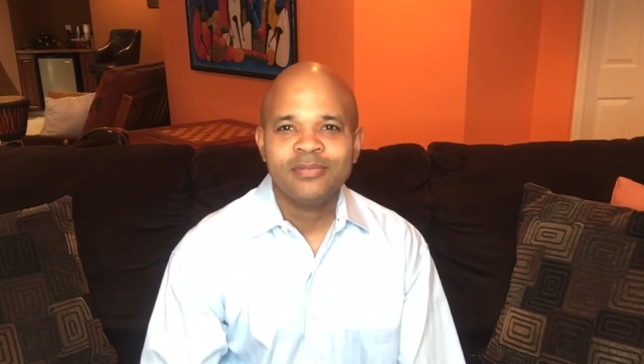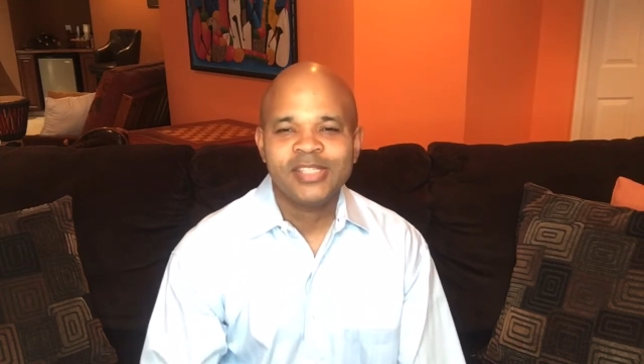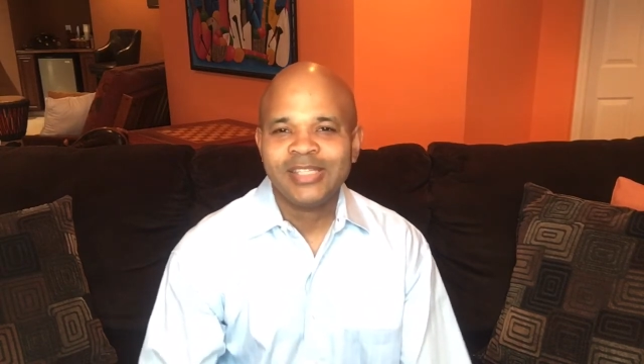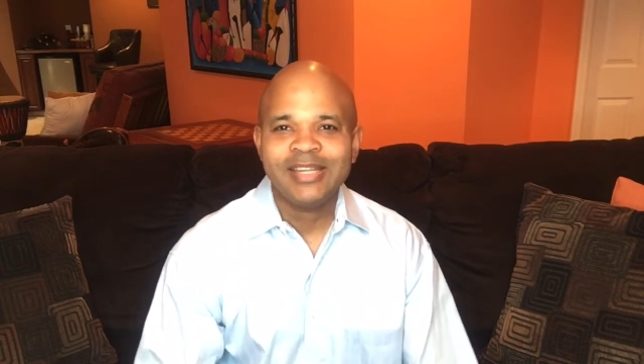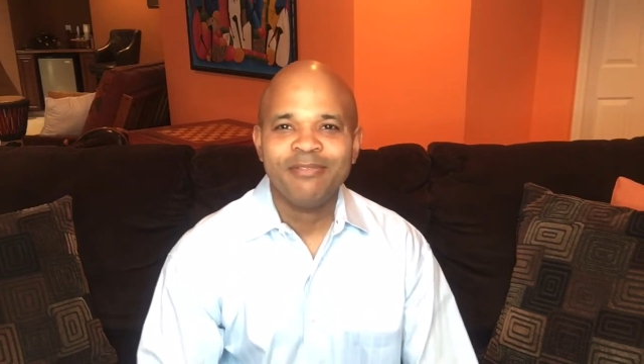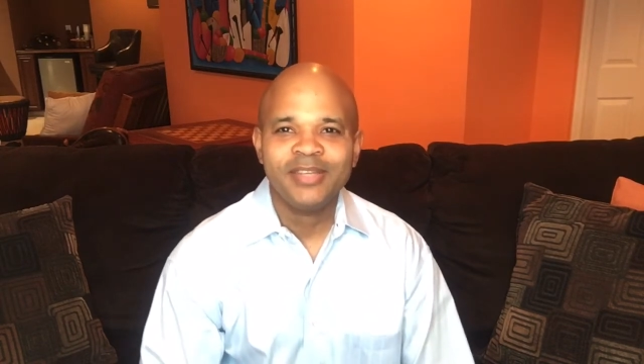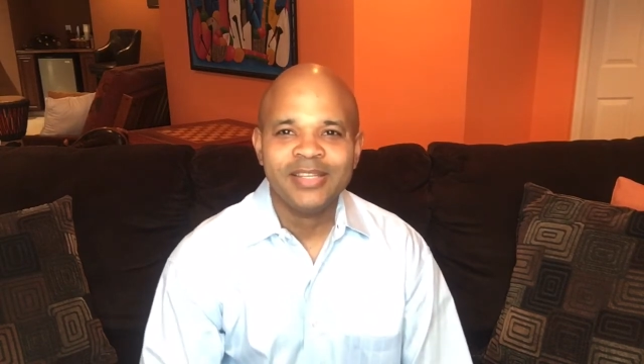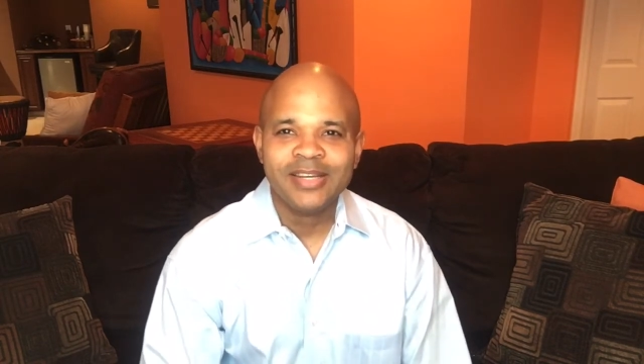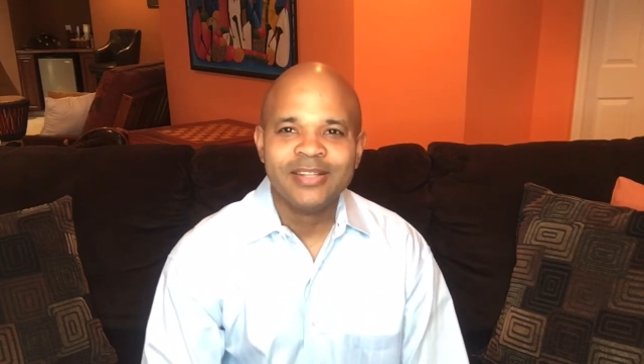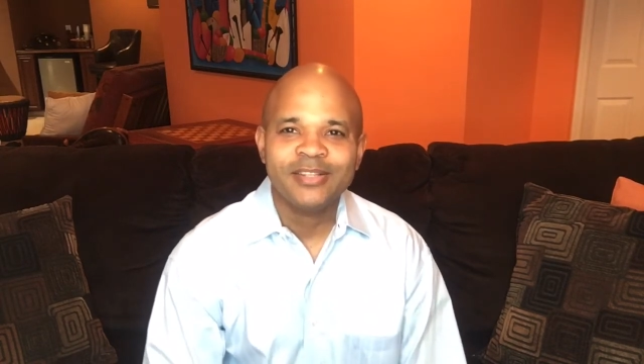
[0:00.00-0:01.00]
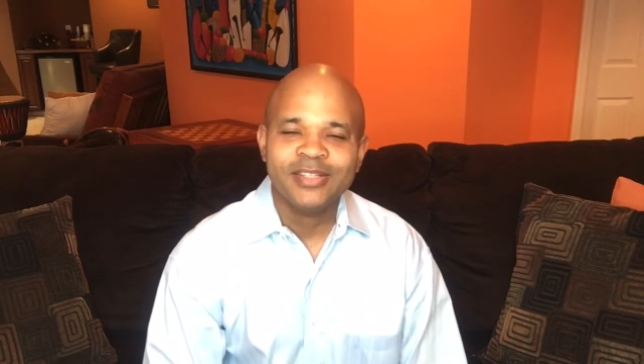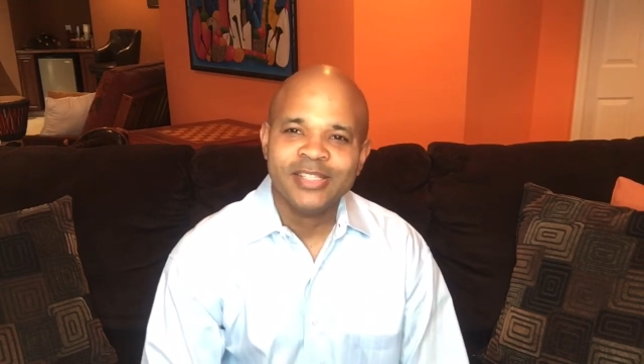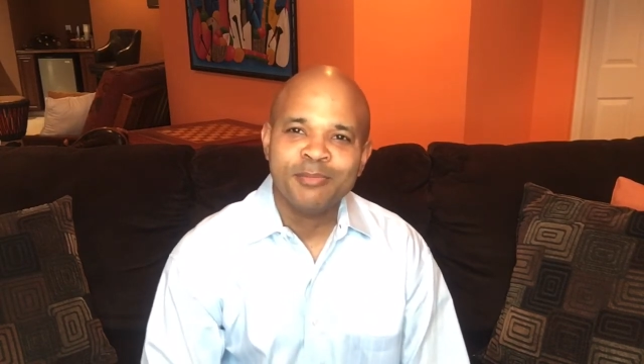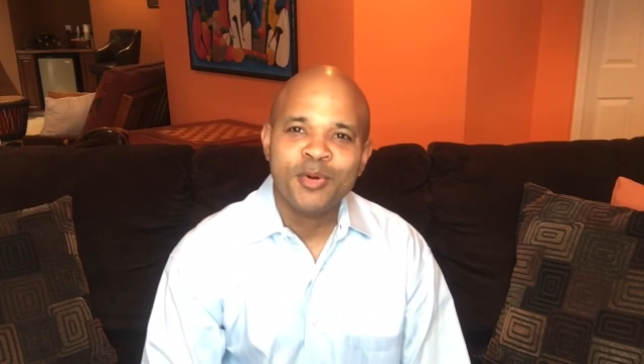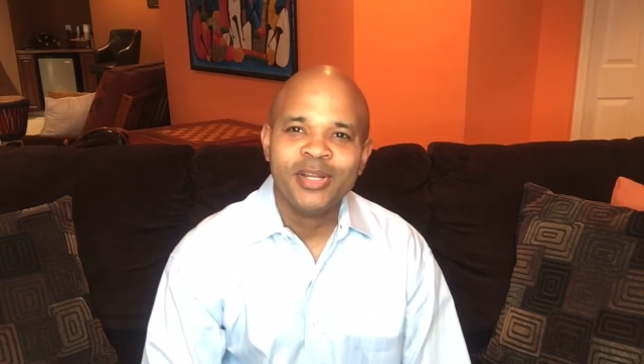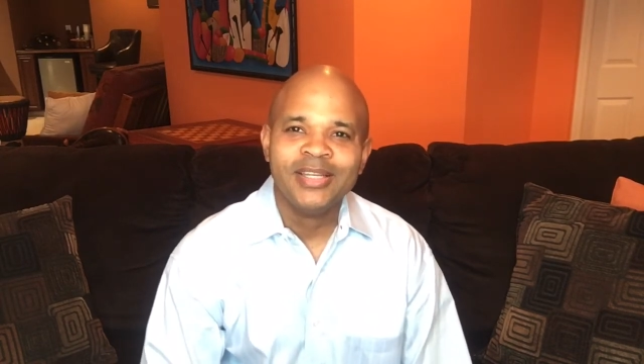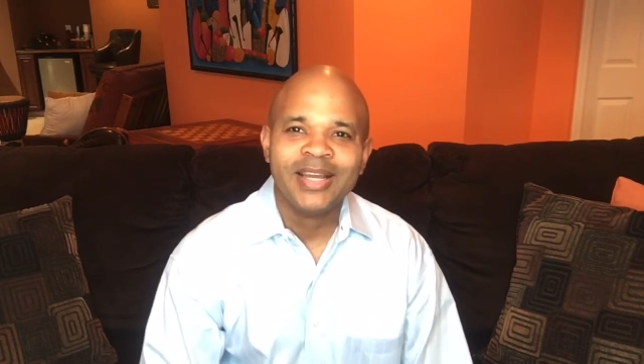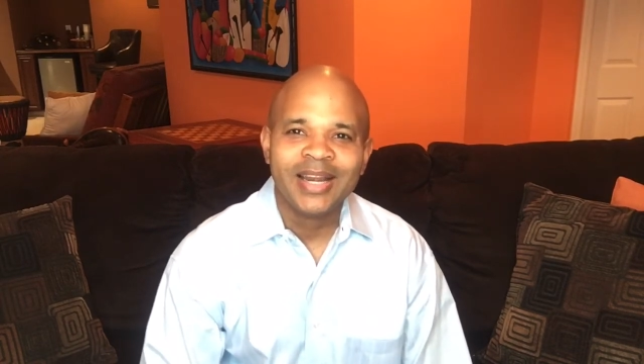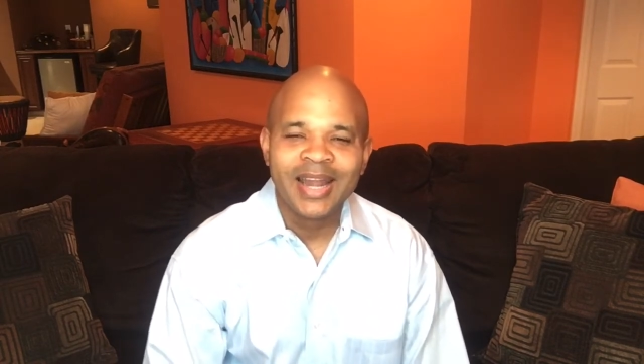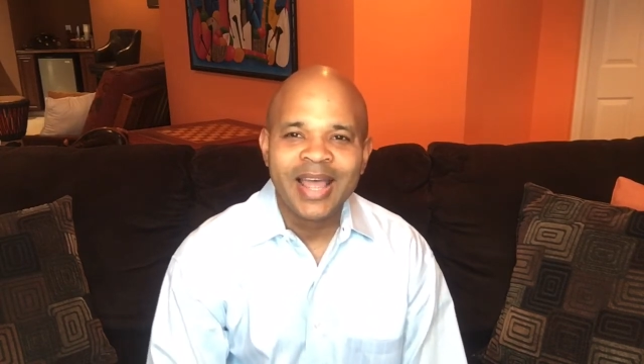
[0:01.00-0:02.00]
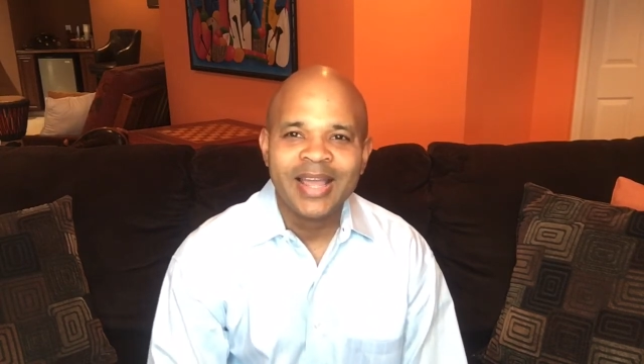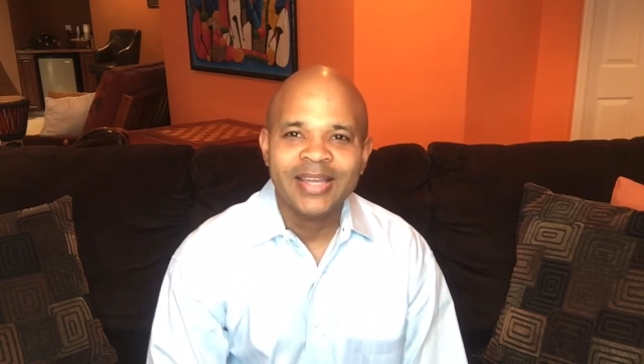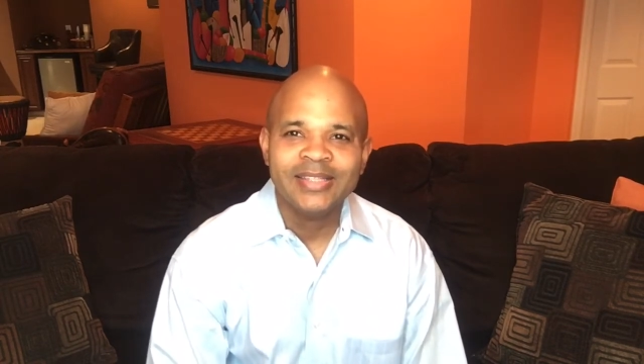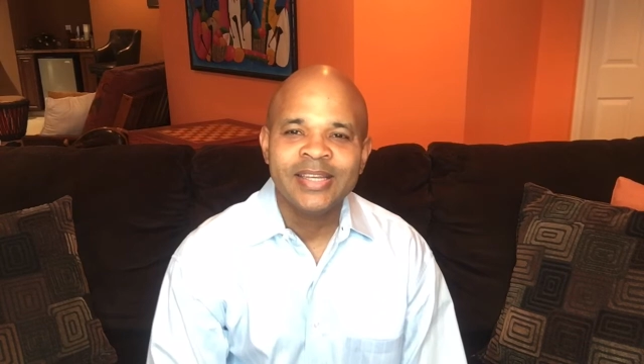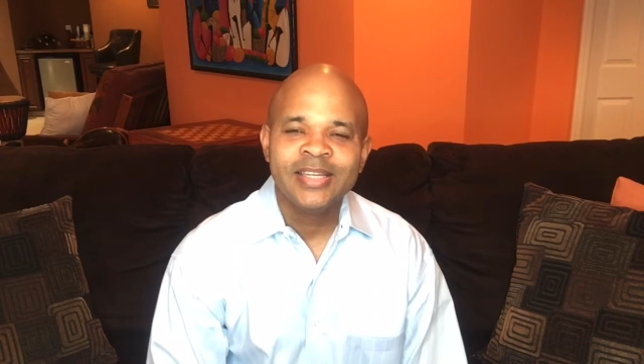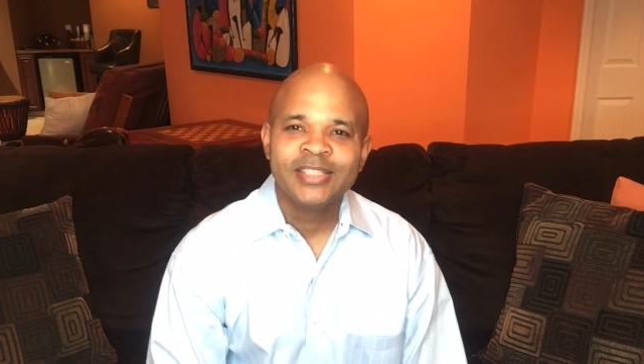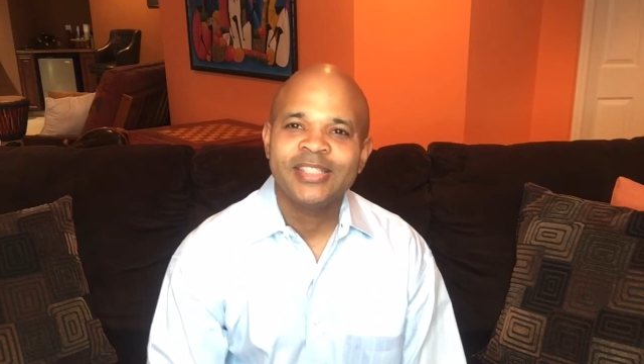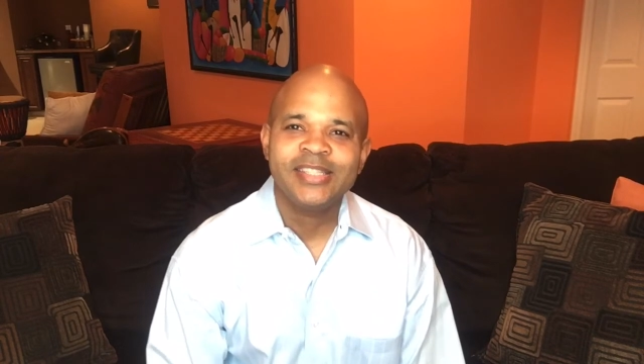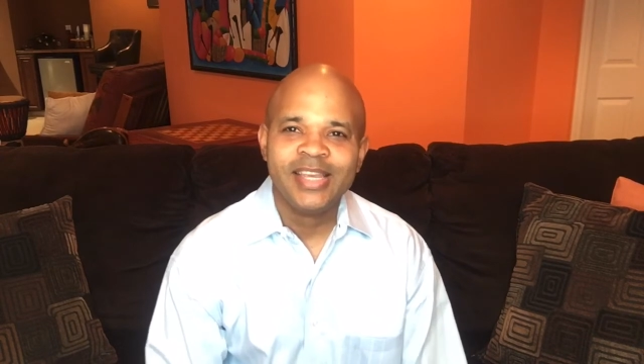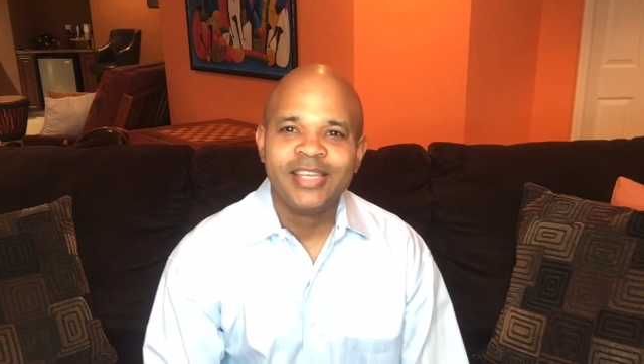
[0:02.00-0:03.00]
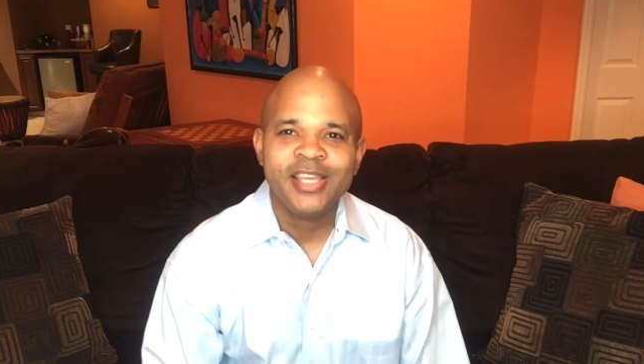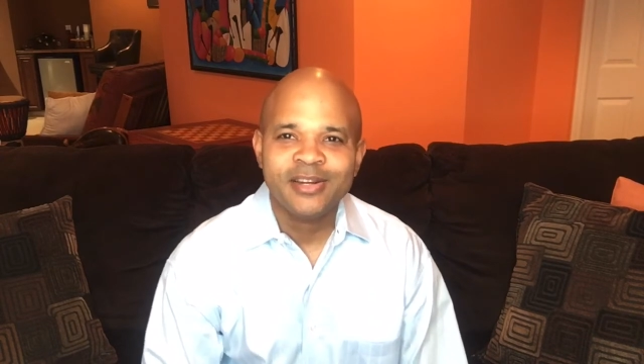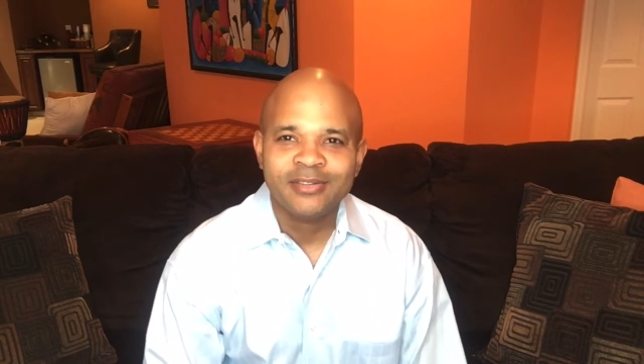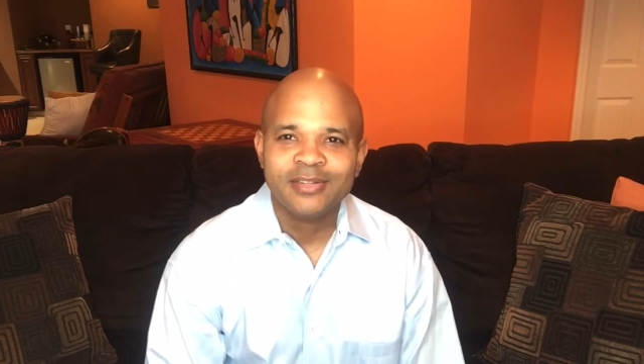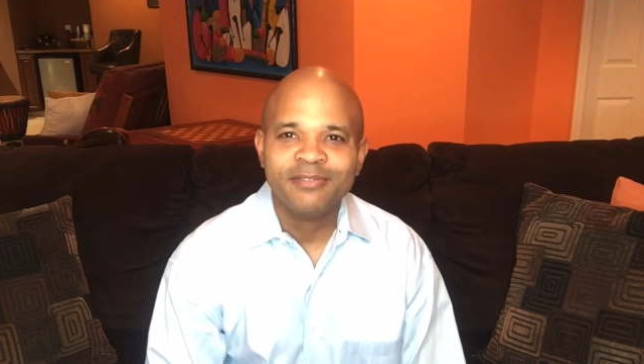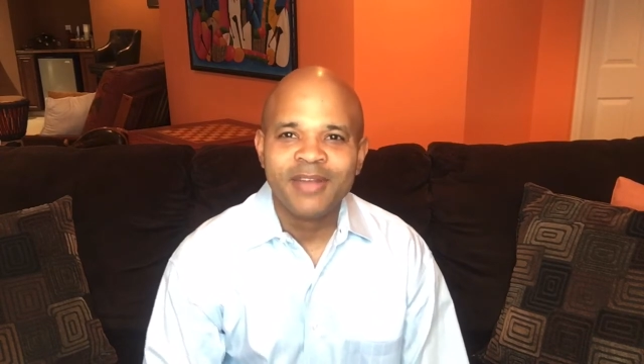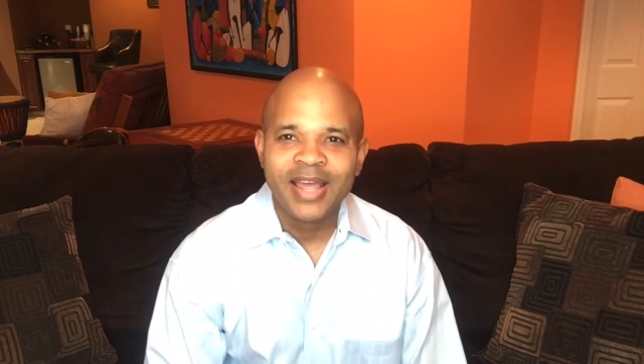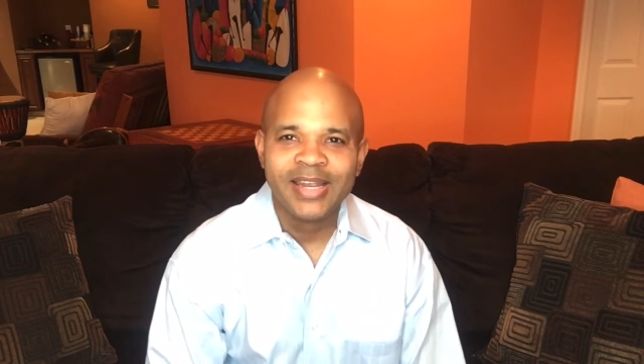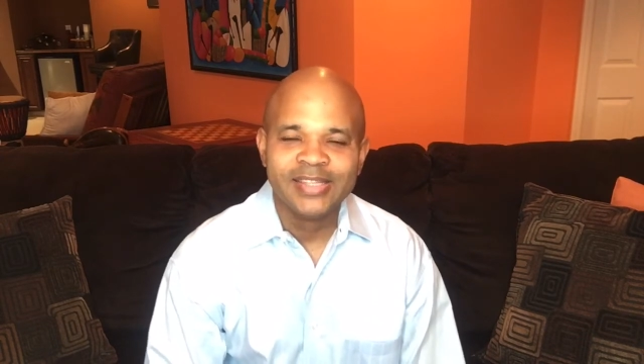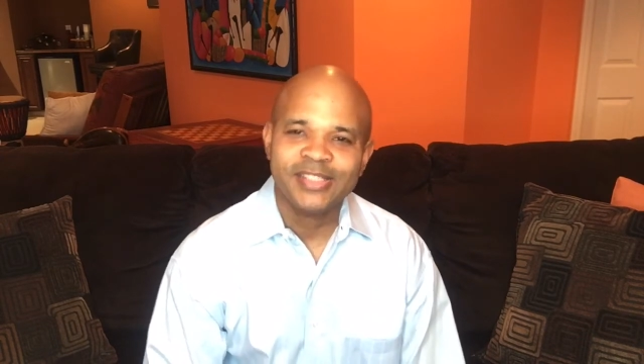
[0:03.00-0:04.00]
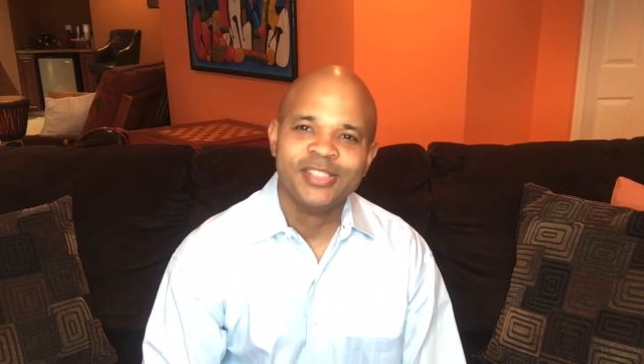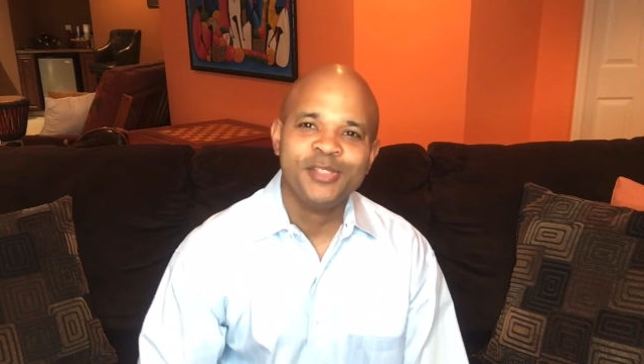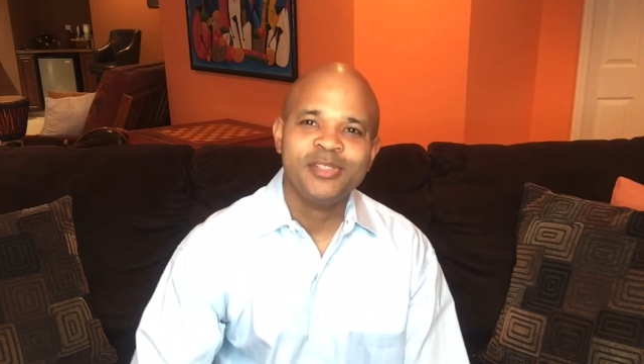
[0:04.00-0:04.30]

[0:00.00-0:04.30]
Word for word: significant other is more inclined to take care of the finances,